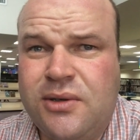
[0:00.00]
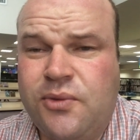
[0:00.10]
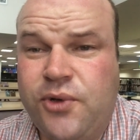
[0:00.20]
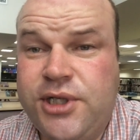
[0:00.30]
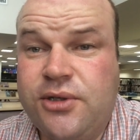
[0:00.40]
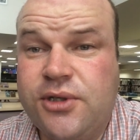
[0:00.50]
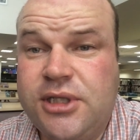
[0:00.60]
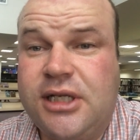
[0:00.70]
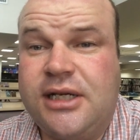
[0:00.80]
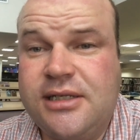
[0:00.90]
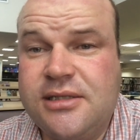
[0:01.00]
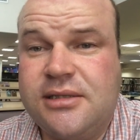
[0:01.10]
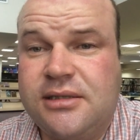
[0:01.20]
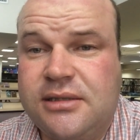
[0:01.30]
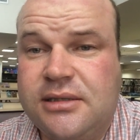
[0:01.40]
re-socialize
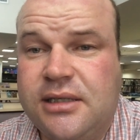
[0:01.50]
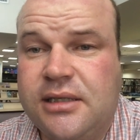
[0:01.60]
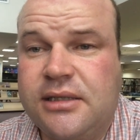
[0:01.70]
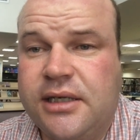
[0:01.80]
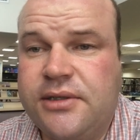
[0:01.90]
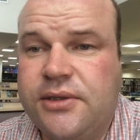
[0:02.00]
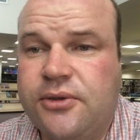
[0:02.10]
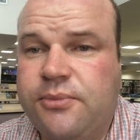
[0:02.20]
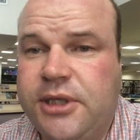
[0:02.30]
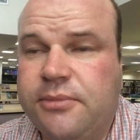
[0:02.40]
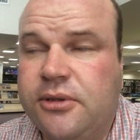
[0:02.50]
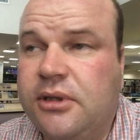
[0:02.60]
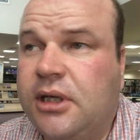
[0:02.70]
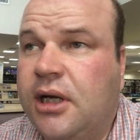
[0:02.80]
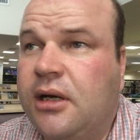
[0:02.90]
and get to know people.
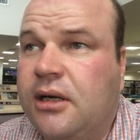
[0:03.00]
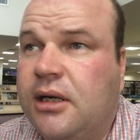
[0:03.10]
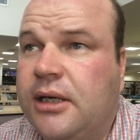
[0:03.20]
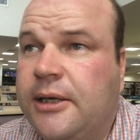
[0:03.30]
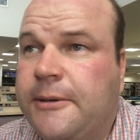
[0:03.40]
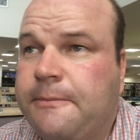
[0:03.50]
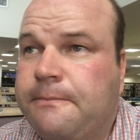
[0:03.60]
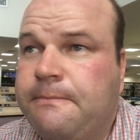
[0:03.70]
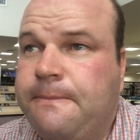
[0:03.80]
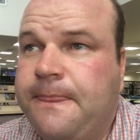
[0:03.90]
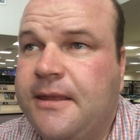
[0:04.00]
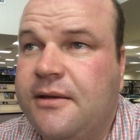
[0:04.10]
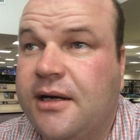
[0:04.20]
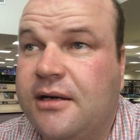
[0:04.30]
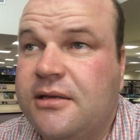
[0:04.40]

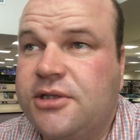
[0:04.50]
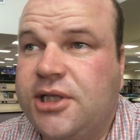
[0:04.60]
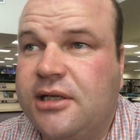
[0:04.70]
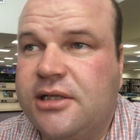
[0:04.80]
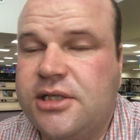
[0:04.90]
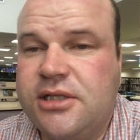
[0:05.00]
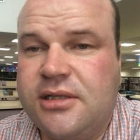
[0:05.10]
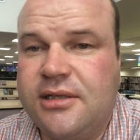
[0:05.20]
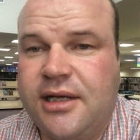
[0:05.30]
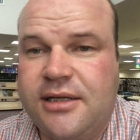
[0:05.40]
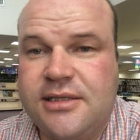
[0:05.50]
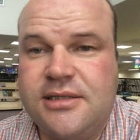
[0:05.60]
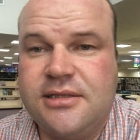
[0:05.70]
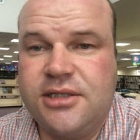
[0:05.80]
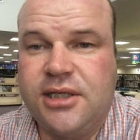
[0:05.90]
The other challenge, and this
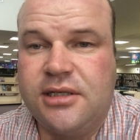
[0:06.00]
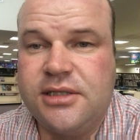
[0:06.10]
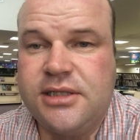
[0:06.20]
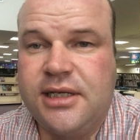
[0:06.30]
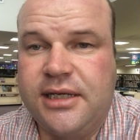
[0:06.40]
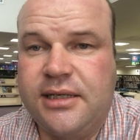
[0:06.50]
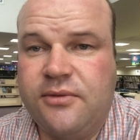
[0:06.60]
is a challenge that